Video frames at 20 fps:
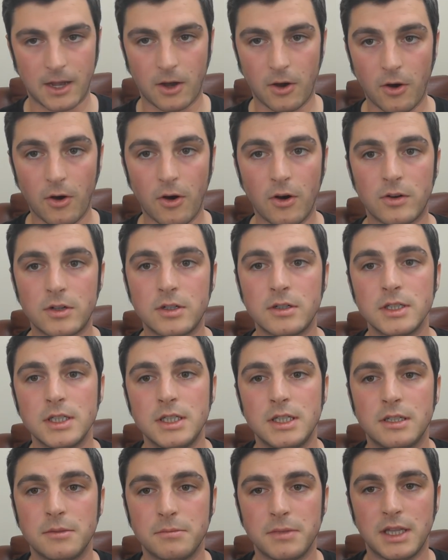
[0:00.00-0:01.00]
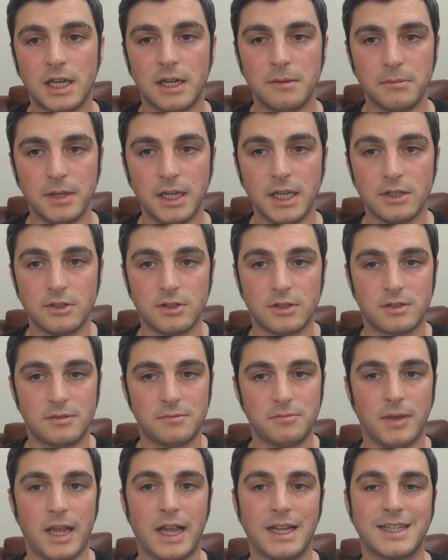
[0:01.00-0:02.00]
or you can be like me and
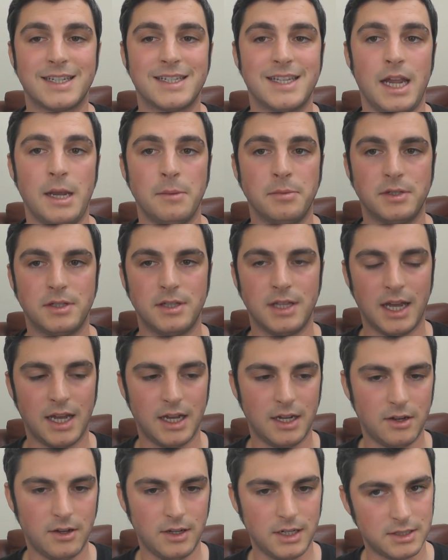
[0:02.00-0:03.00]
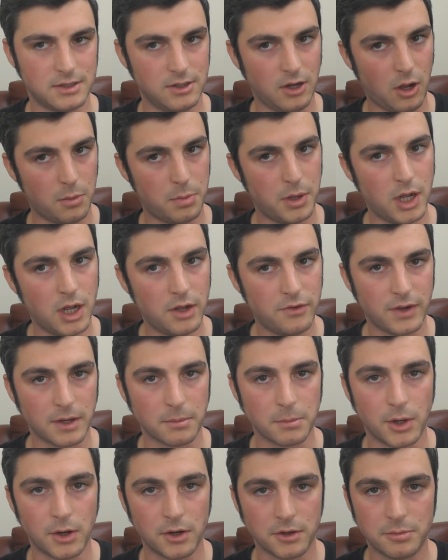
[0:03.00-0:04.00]
just accept that it's not a
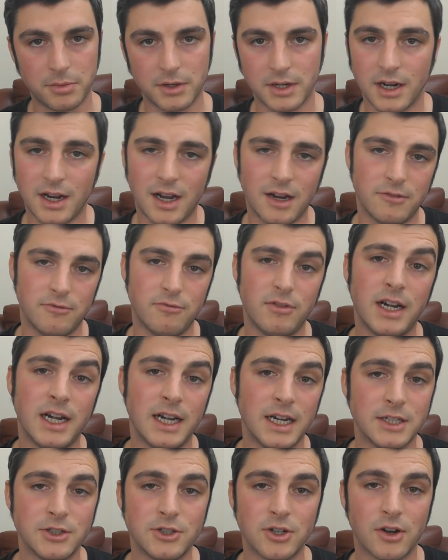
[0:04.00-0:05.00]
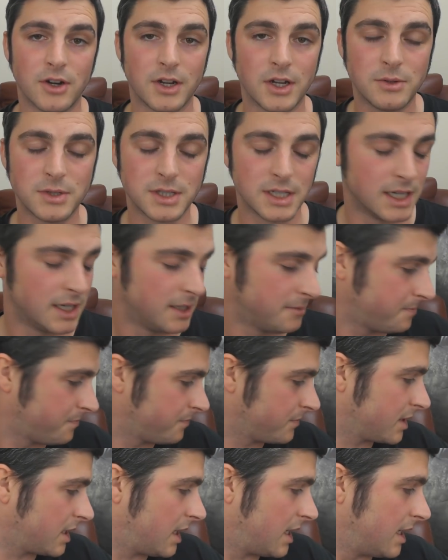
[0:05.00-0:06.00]
perfect mod, but I really enjoy using it.
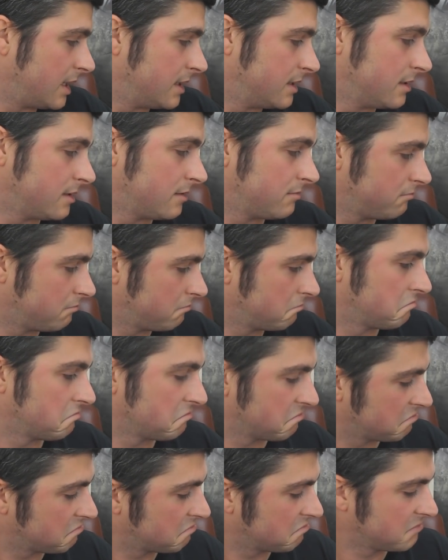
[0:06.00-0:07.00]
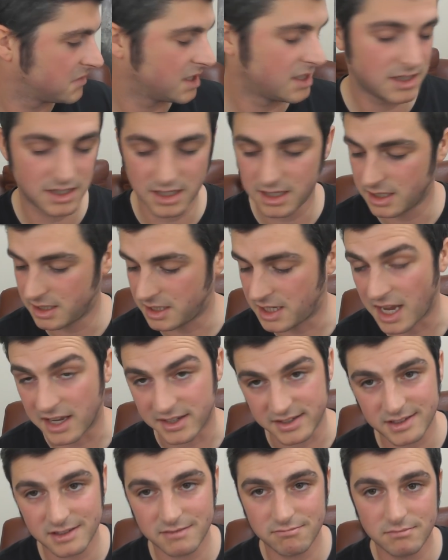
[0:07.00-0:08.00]
And
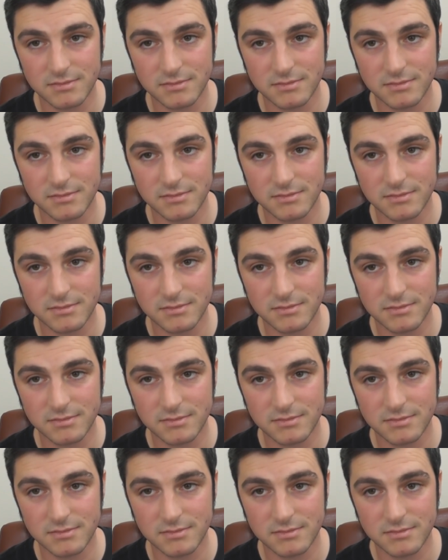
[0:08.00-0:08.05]
yes,